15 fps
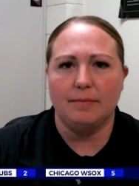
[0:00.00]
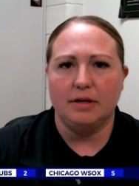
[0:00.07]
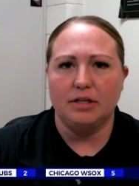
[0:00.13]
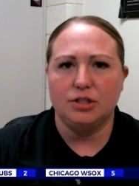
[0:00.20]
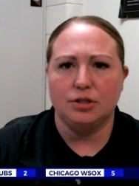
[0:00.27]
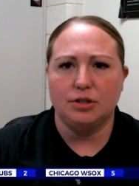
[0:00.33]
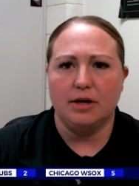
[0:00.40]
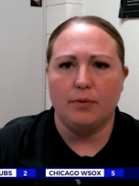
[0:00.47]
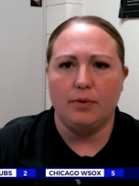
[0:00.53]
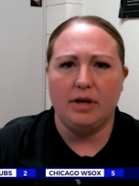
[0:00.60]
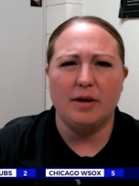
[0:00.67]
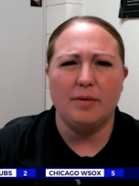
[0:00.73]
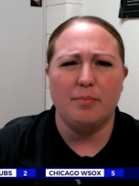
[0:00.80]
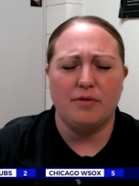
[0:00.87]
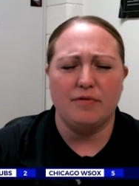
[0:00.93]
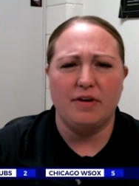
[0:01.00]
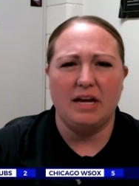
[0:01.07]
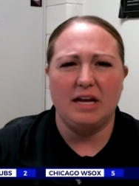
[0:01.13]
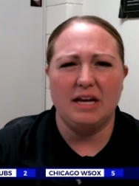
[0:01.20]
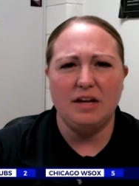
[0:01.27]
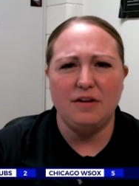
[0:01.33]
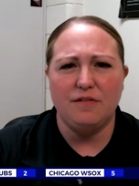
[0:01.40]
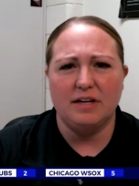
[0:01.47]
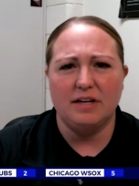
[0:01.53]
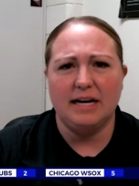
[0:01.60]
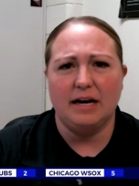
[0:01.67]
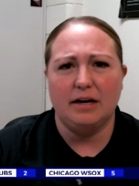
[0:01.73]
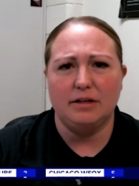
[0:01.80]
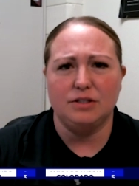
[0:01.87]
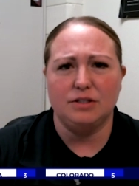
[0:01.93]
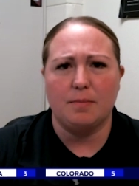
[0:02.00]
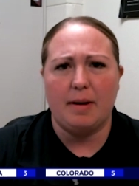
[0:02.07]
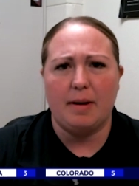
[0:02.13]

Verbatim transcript: make sure that we can prevent any fatalities from